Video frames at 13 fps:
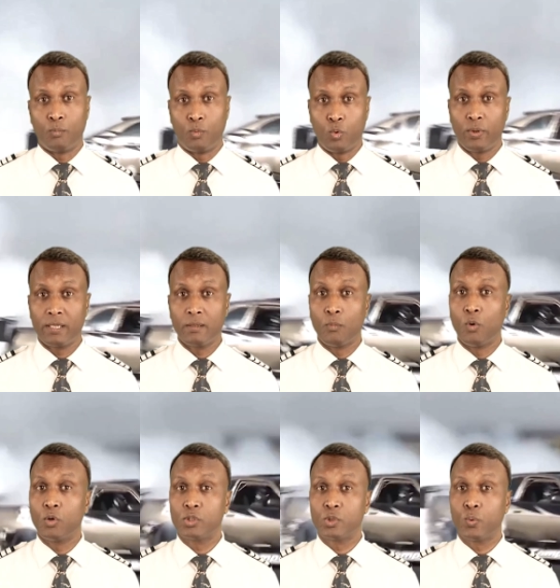moving
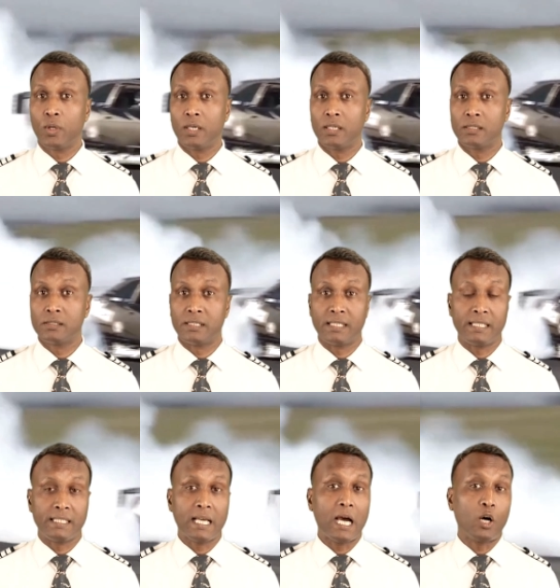more toward
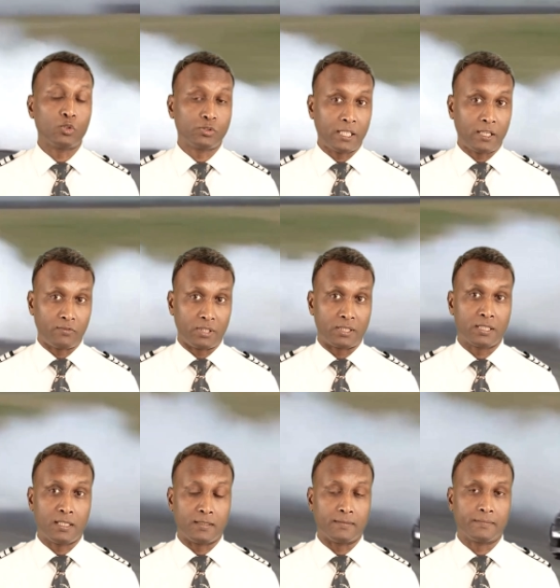the outside of the
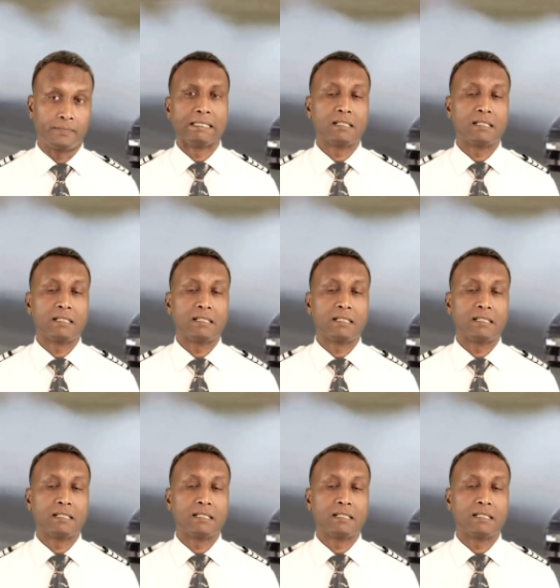turn.